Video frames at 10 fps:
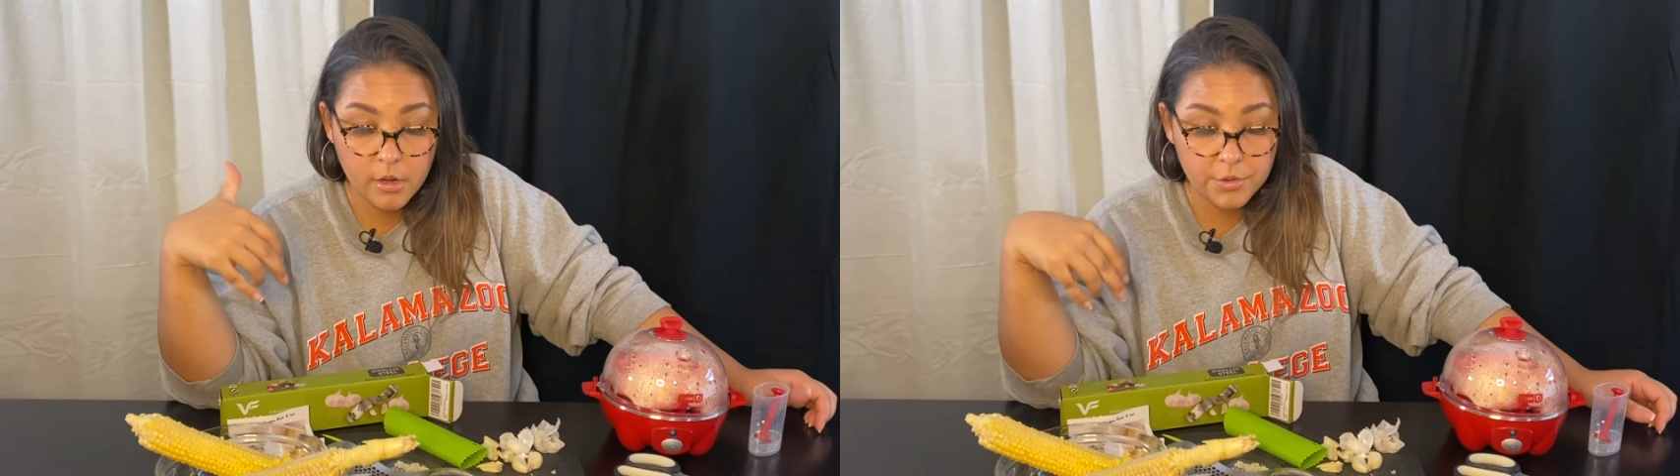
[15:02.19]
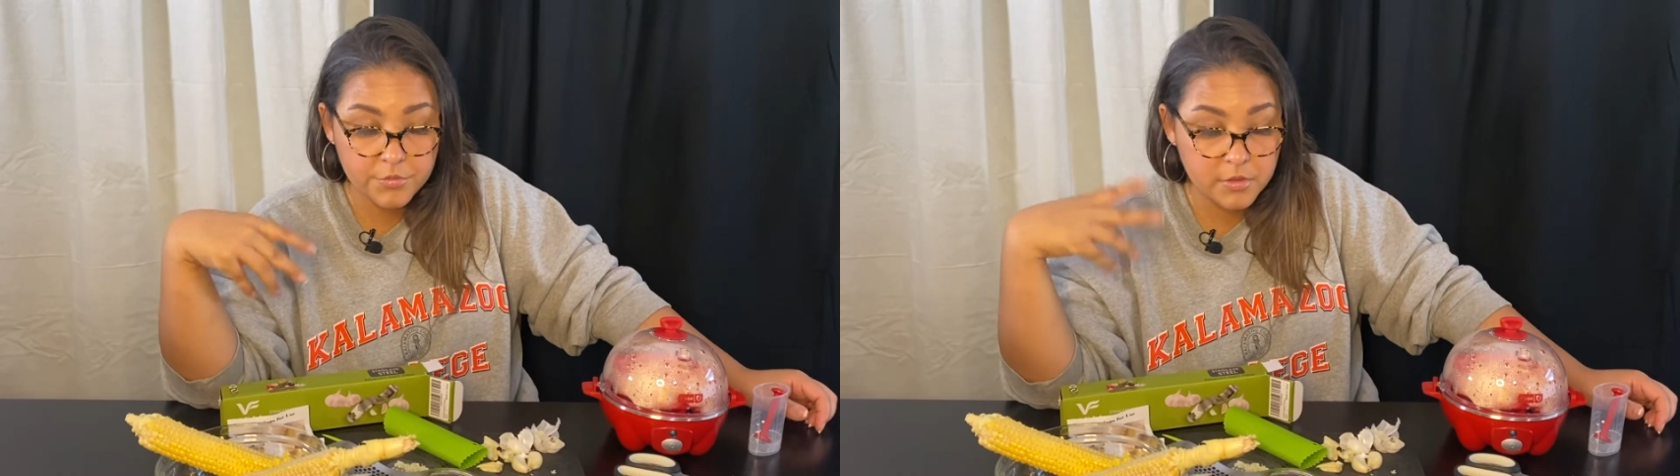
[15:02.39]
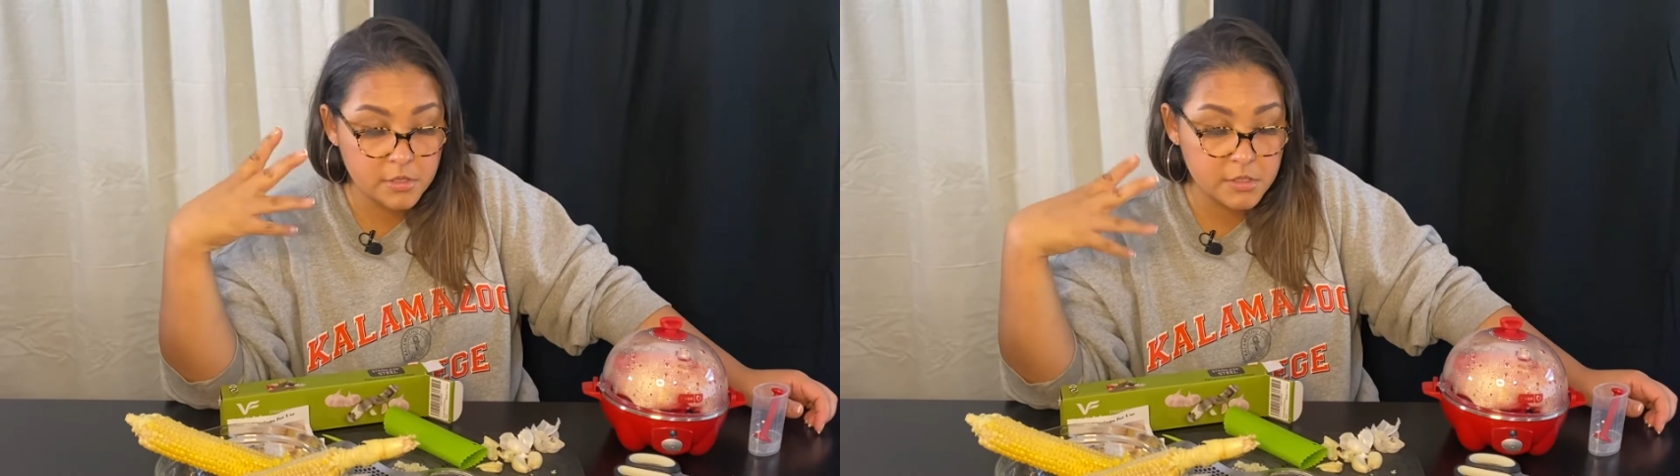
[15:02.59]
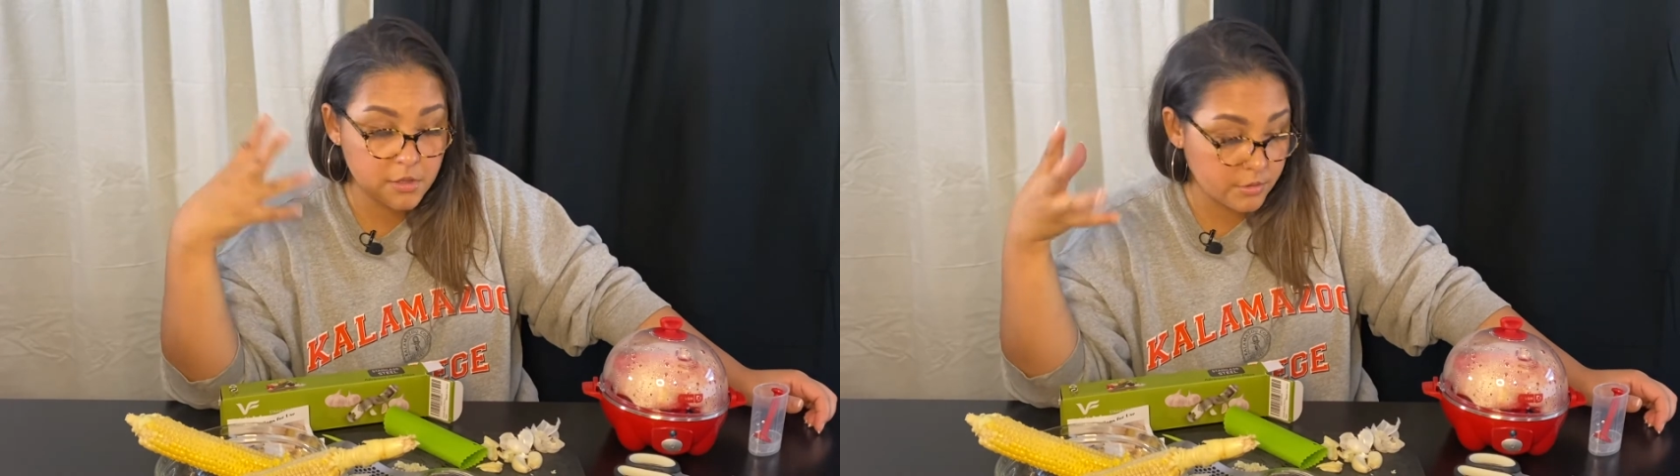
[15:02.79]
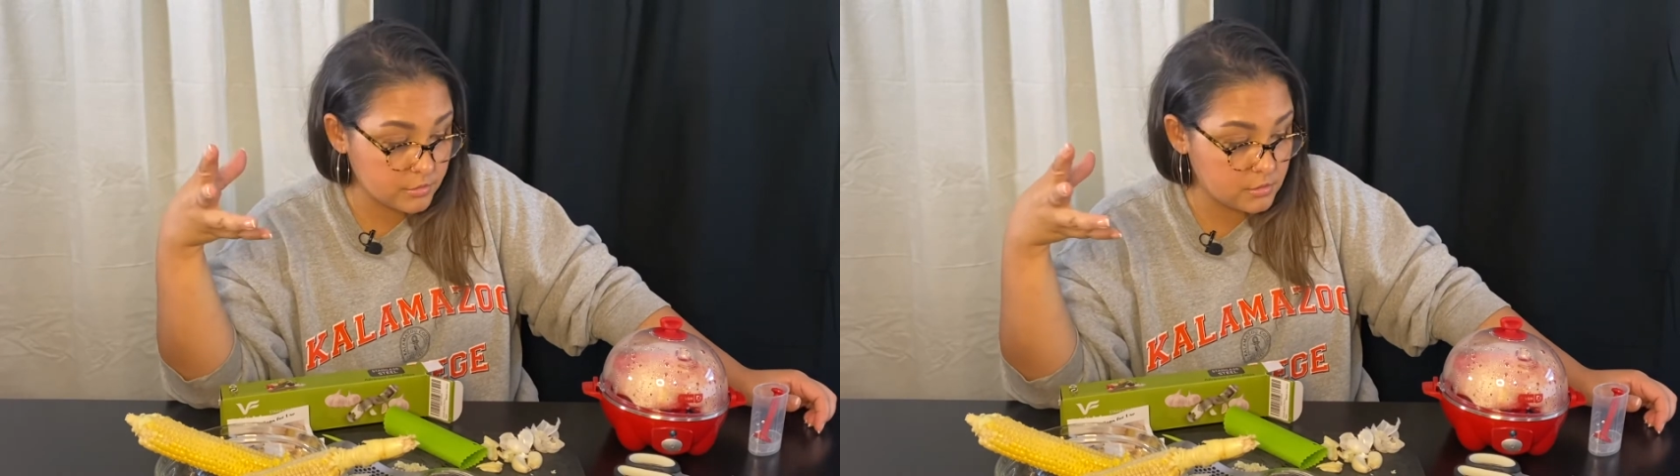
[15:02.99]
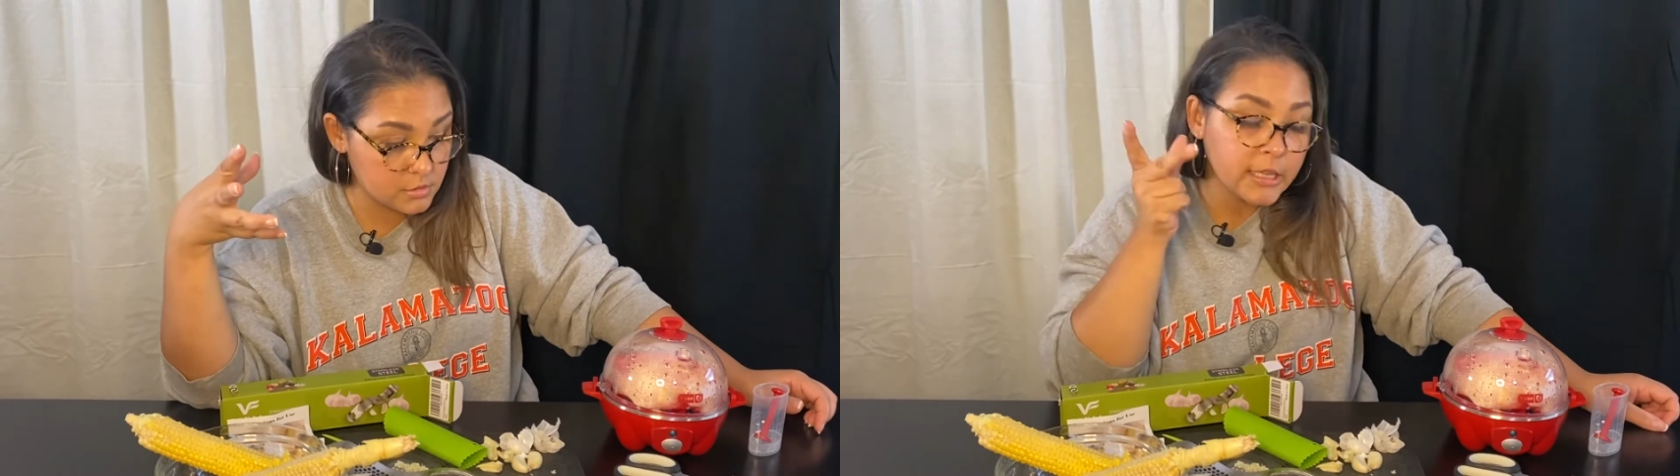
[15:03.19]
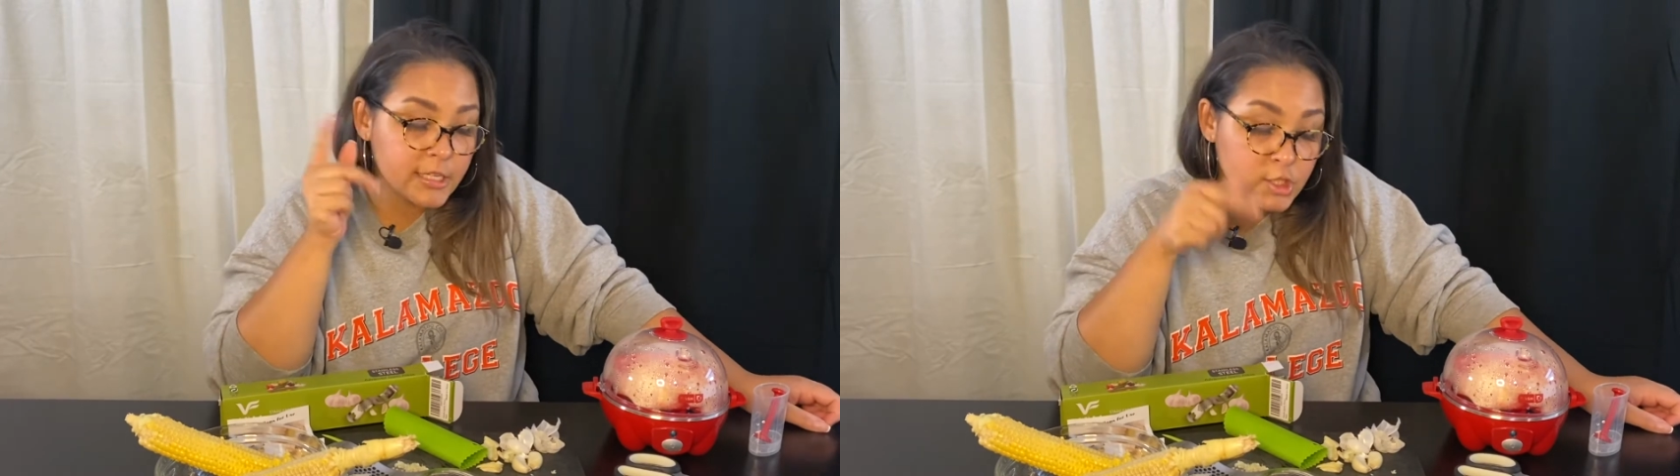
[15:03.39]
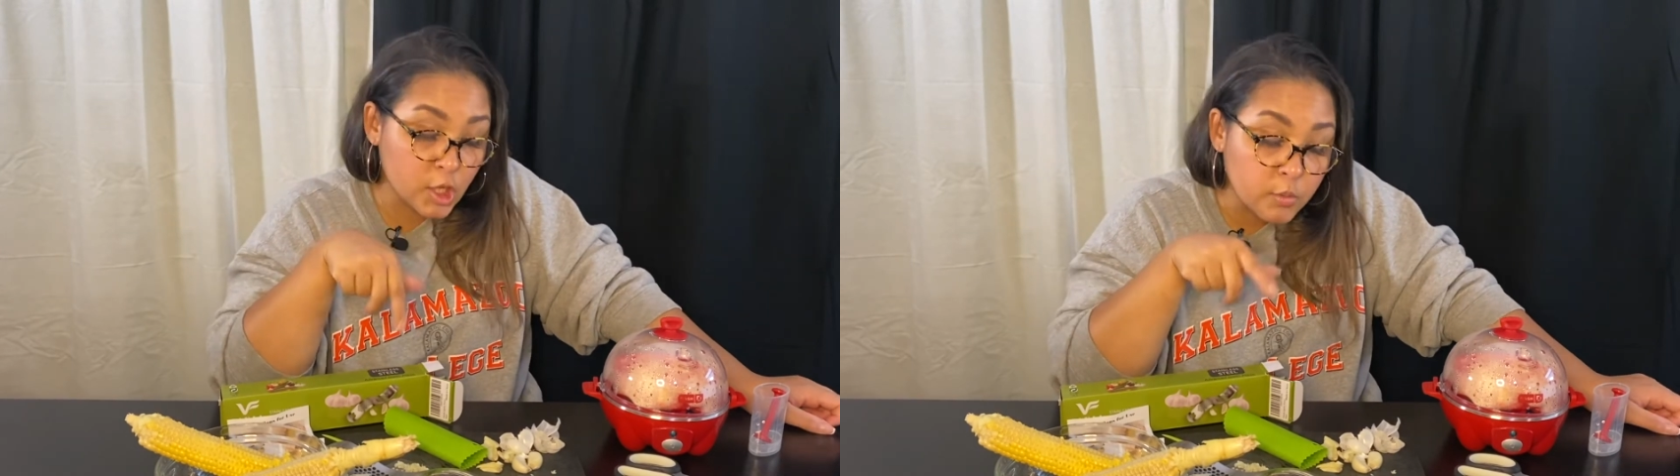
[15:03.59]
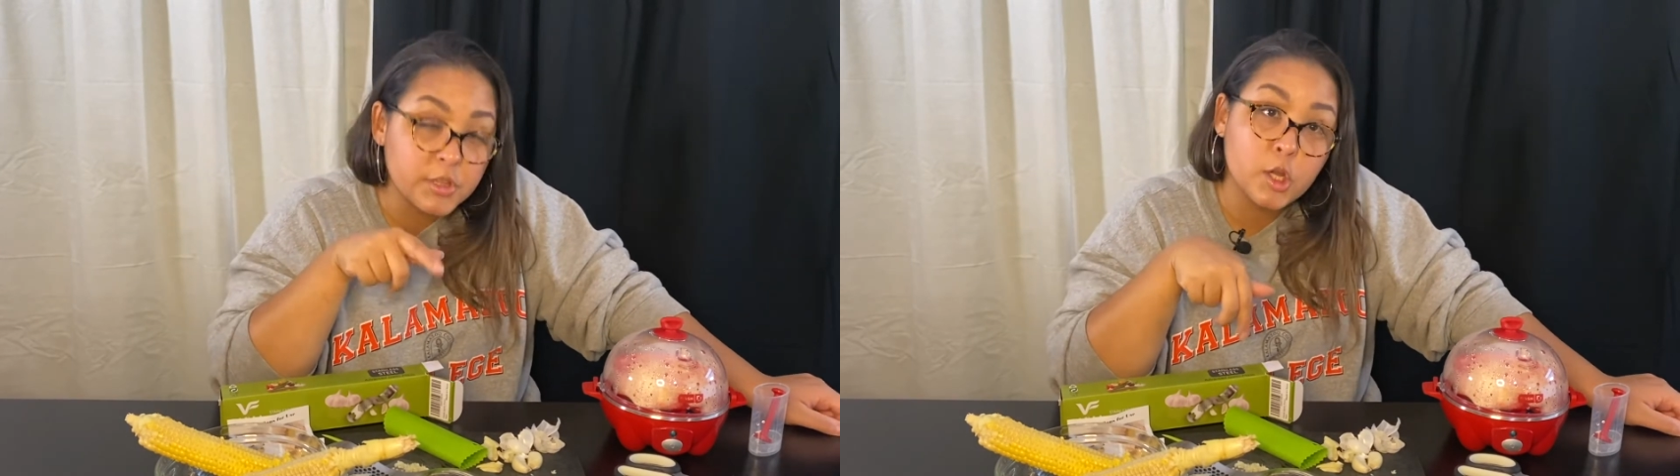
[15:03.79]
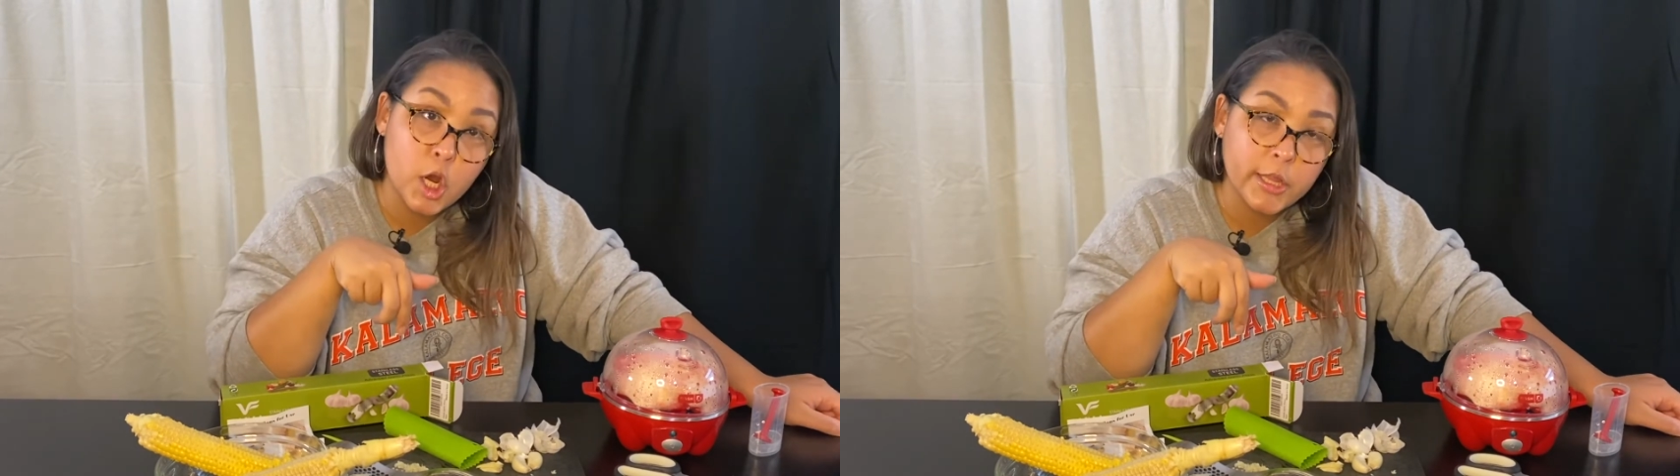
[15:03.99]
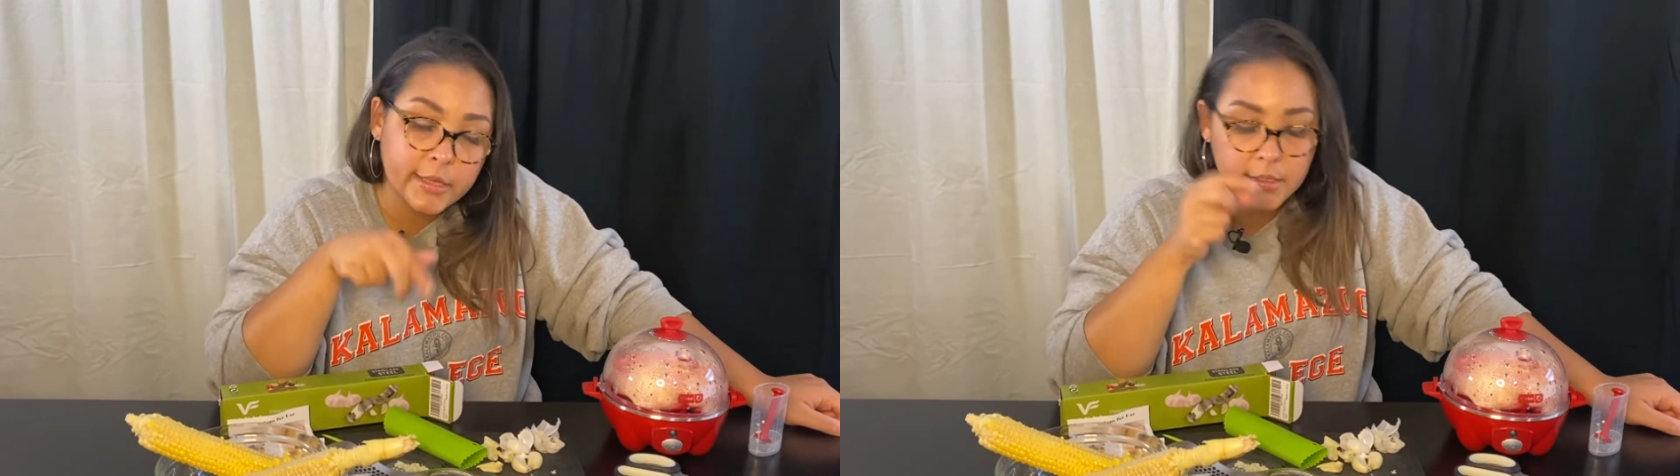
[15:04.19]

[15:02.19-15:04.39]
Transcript: of these things. Let's start with the garlic.